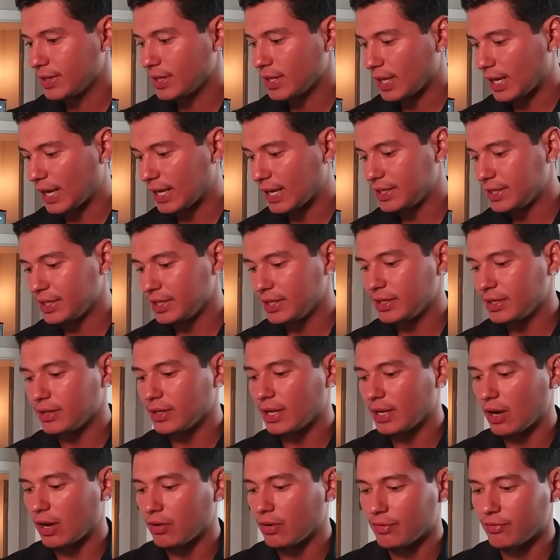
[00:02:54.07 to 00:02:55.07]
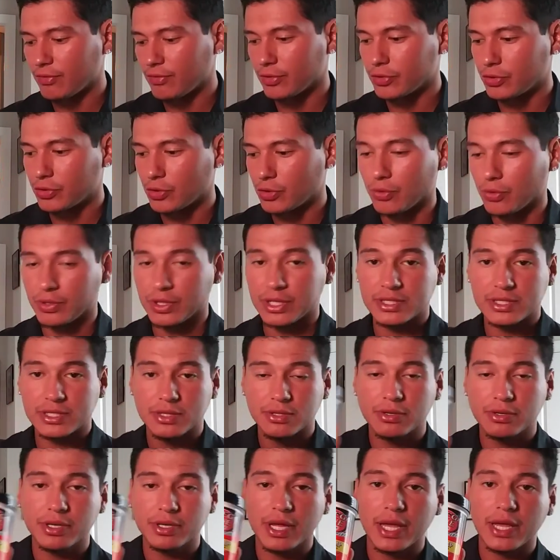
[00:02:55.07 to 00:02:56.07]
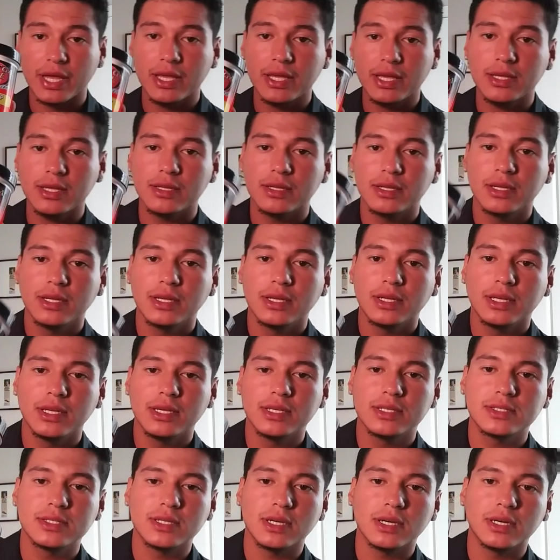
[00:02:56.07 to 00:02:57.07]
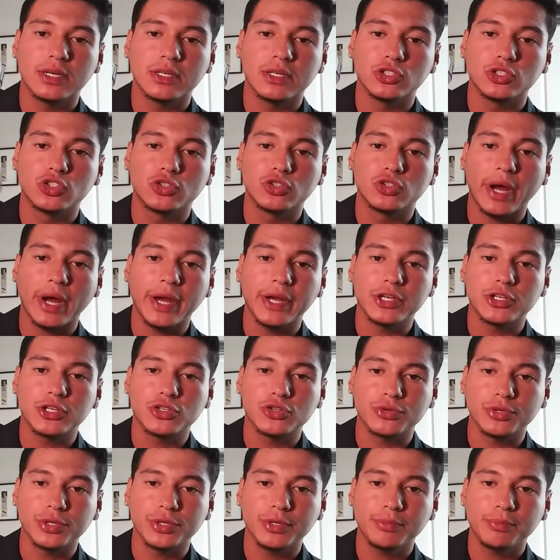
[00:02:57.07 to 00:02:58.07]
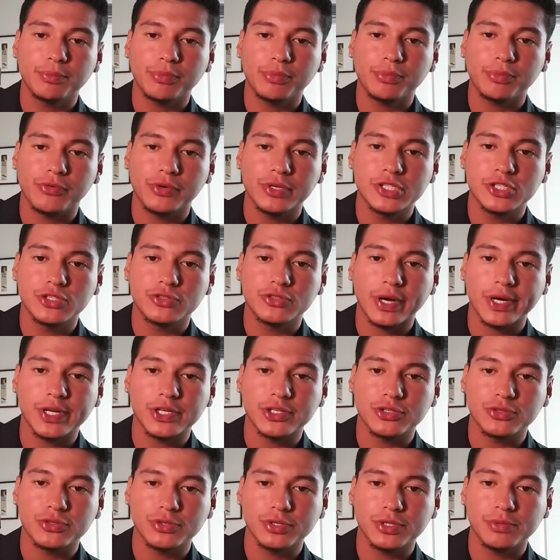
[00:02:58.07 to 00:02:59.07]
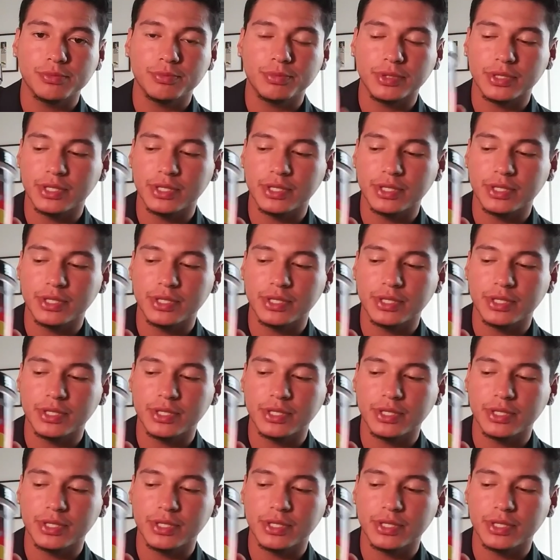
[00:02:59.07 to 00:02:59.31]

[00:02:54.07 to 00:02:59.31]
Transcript: I did, however, throw this in their diet. Is uh, dried shrimp, freeze dried shrimp.